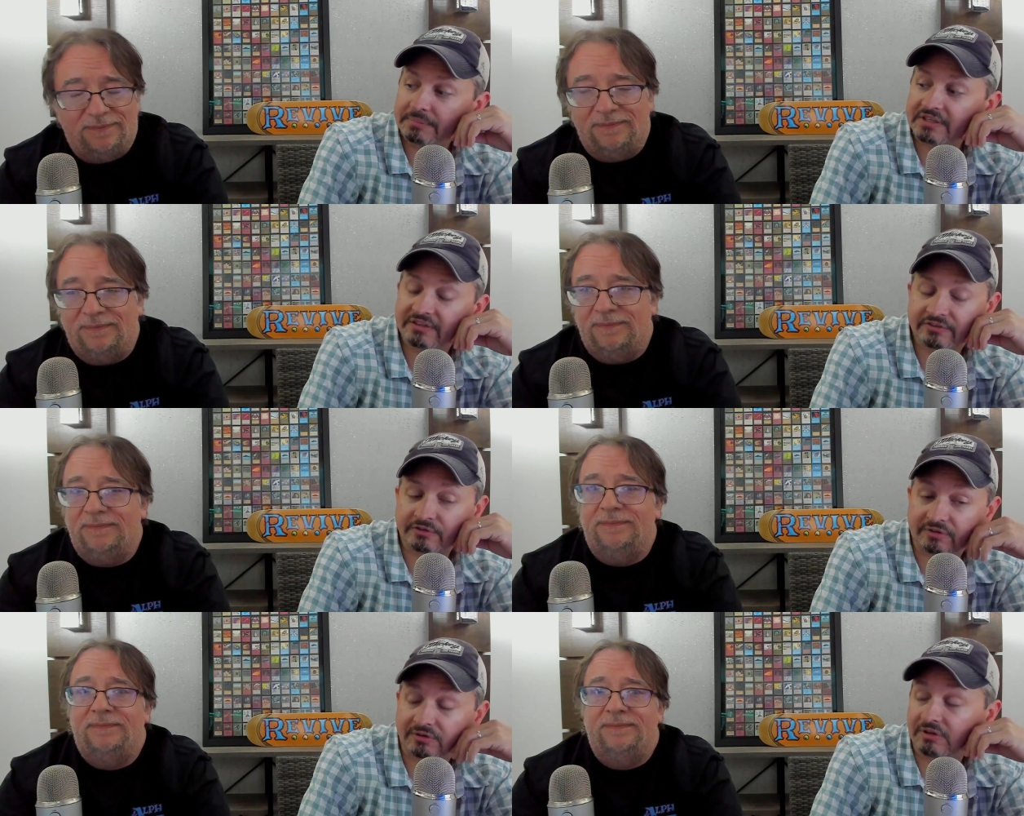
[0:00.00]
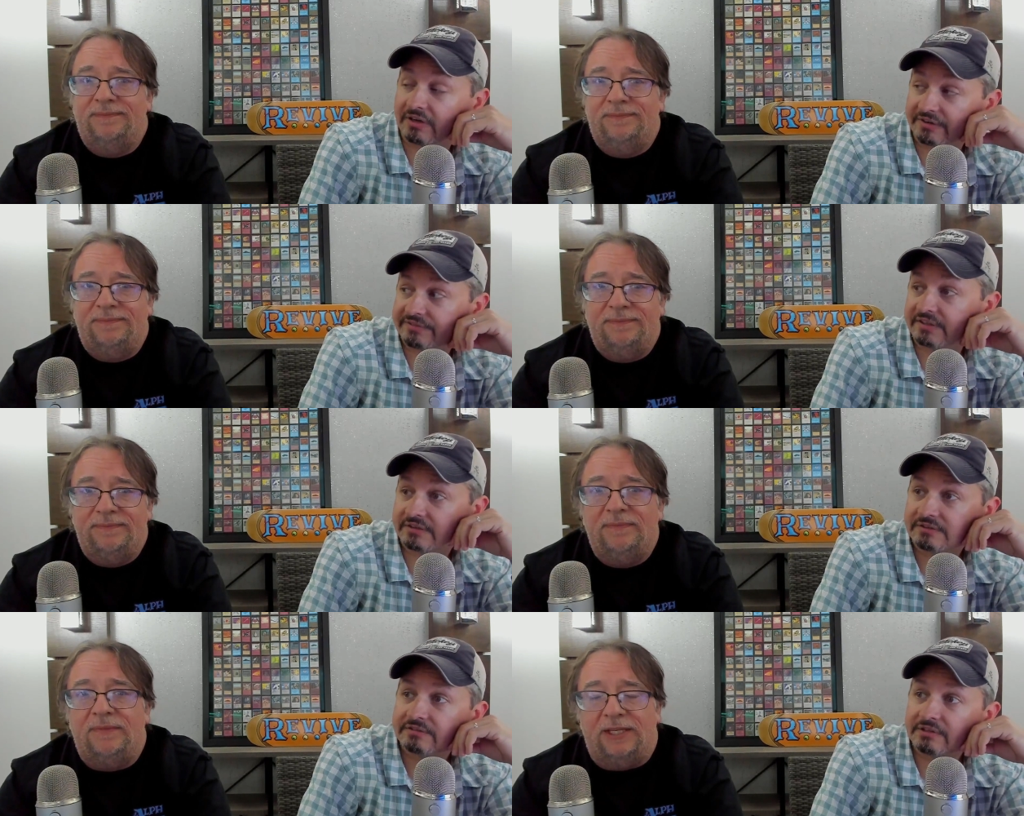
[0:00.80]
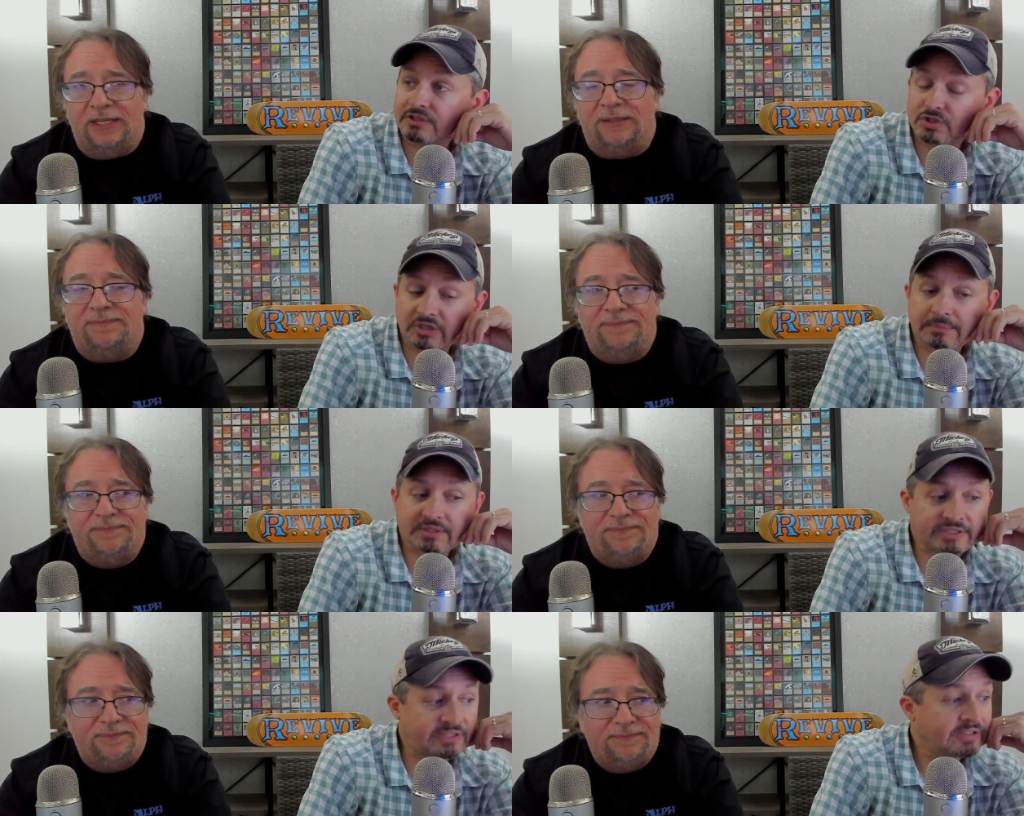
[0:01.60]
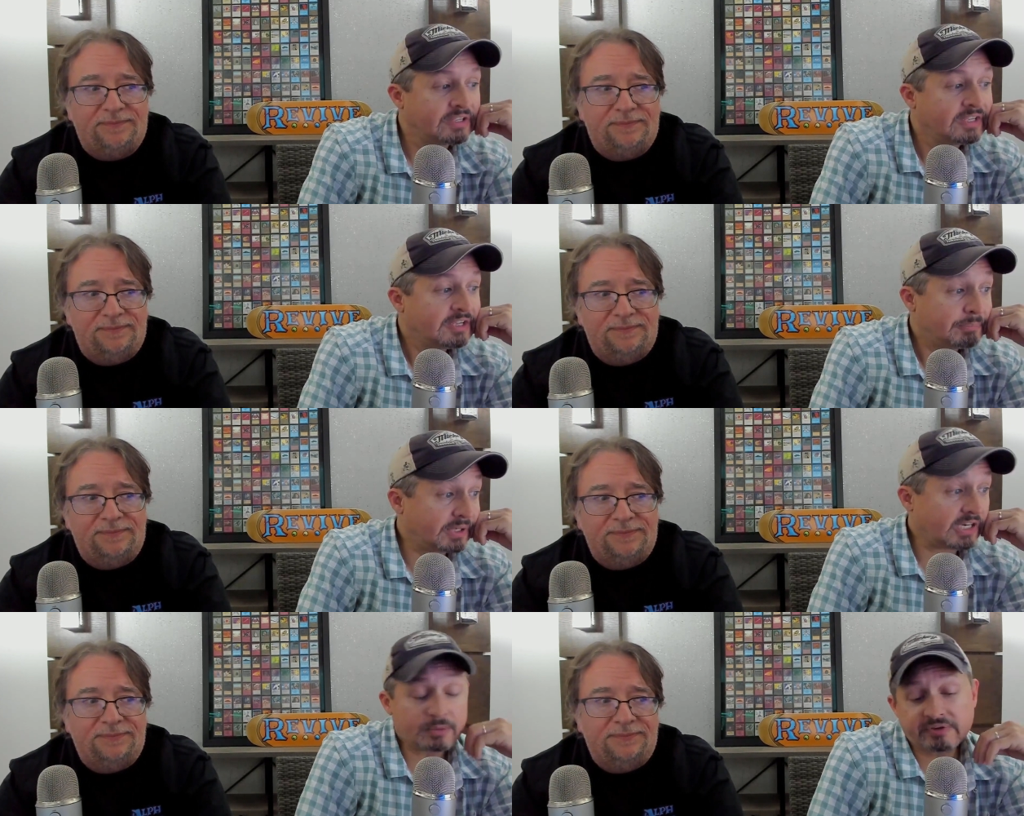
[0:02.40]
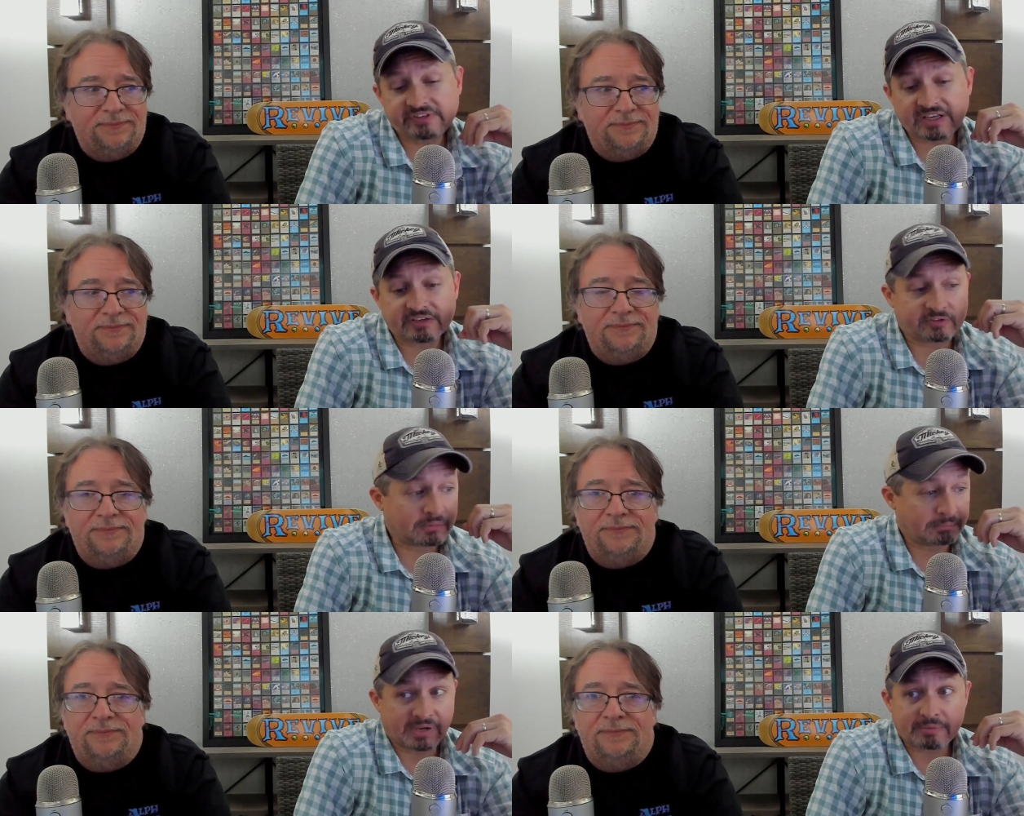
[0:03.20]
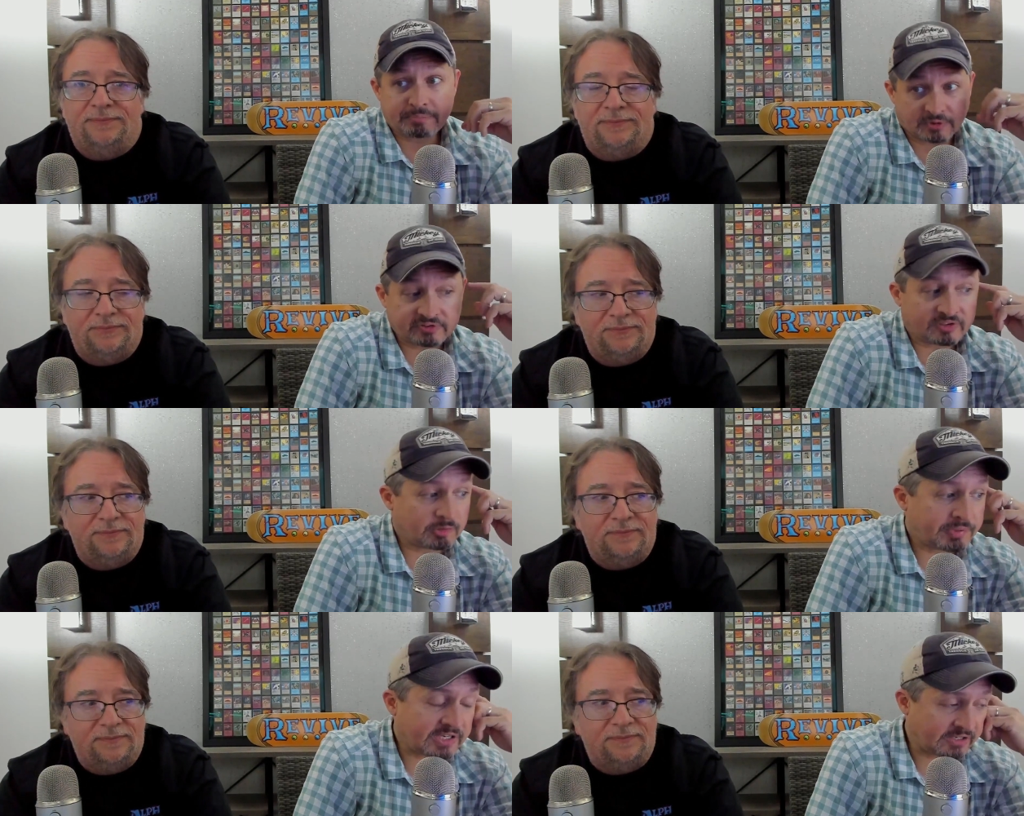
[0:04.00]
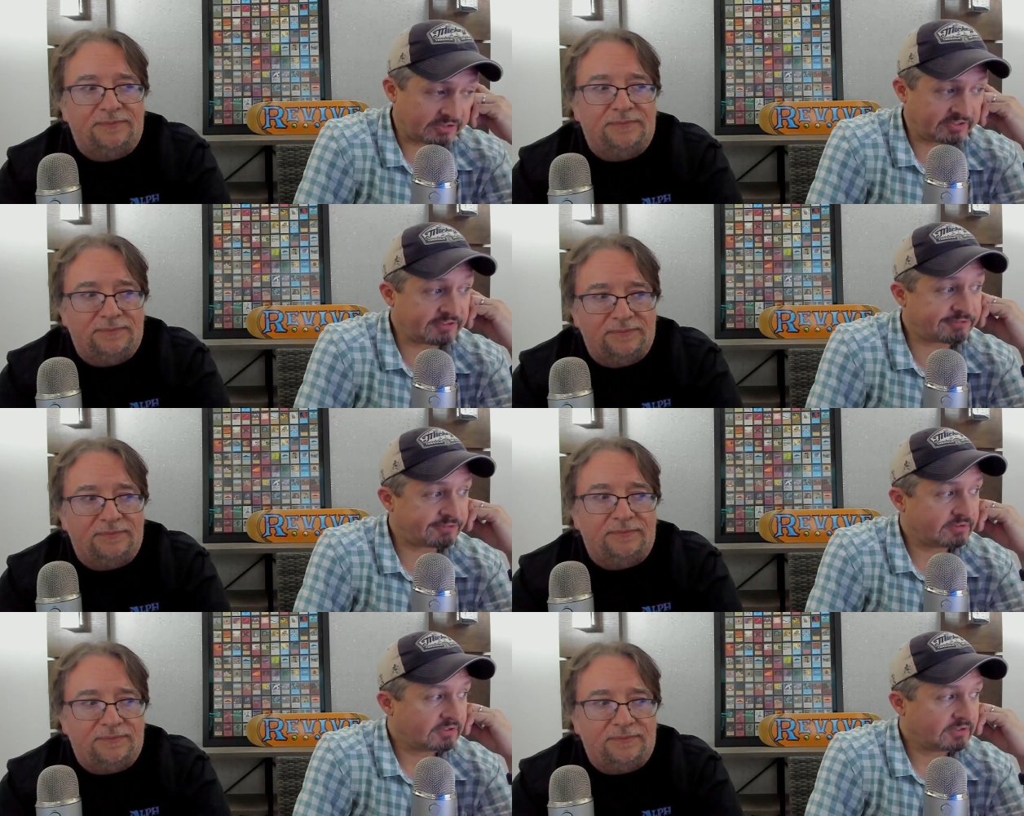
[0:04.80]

Speaker 1: because there's a lot of it legitimately. Yeah. But anyways, yeah. So my personal opinion is if